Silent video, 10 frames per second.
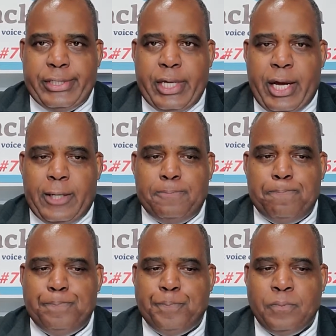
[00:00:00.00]

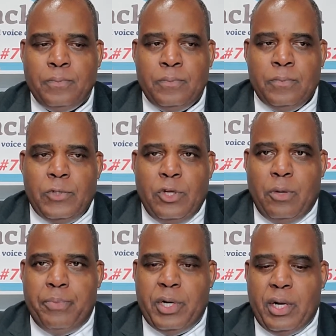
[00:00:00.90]

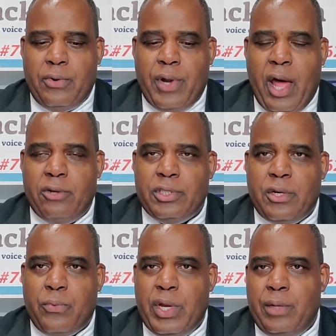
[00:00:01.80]
$100 in
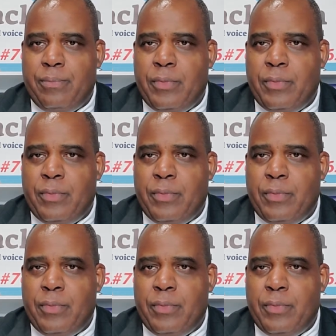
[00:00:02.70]
a REIT,